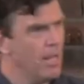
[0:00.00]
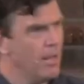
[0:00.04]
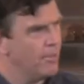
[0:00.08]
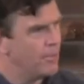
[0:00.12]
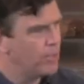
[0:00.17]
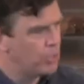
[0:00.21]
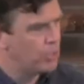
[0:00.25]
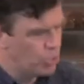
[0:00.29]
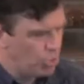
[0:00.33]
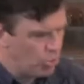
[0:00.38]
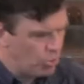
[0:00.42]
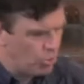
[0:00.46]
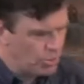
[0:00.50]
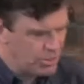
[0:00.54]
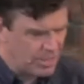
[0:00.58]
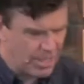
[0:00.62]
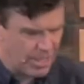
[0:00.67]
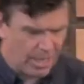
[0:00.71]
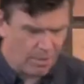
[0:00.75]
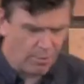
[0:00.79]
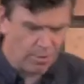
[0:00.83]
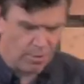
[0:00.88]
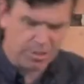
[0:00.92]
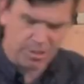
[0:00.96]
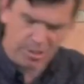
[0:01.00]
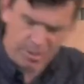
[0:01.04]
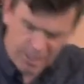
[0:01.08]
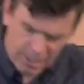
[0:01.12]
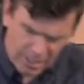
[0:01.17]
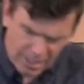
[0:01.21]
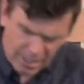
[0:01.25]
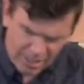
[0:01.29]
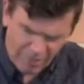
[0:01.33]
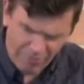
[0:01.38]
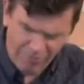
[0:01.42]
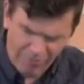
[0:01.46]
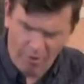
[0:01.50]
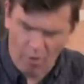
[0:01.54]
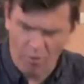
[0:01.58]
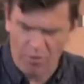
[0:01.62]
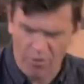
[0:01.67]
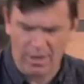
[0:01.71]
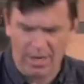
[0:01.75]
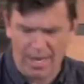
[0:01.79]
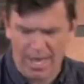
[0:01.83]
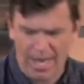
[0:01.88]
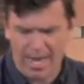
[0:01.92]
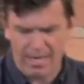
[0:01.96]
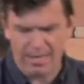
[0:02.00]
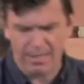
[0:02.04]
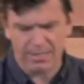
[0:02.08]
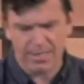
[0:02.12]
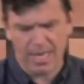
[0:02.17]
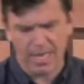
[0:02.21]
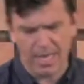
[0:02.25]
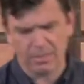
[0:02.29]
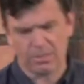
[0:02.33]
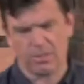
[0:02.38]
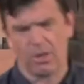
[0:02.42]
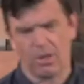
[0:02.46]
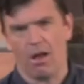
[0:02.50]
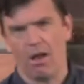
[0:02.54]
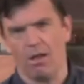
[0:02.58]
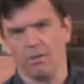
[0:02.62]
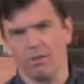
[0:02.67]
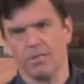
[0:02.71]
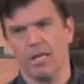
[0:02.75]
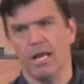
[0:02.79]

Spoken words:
The Jews here are still in a foreign land as exiles.